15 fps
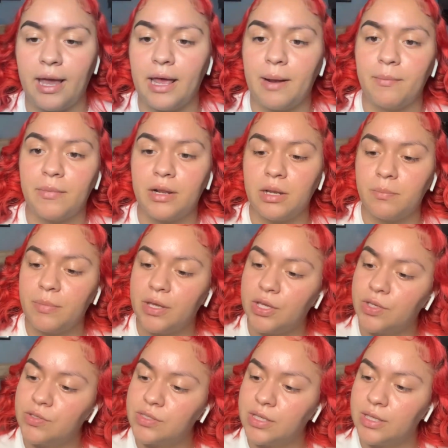I'm gonna be
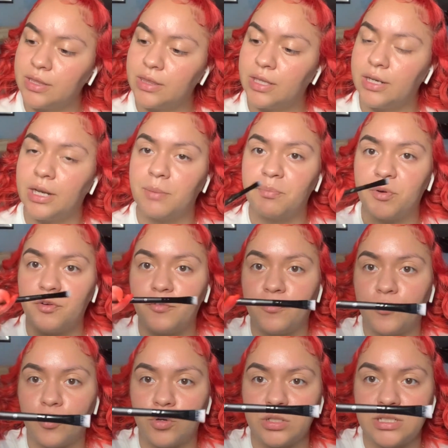using the number
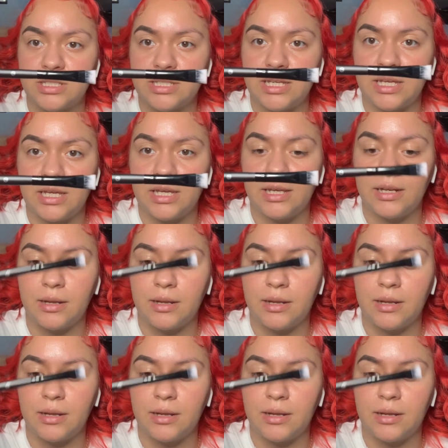14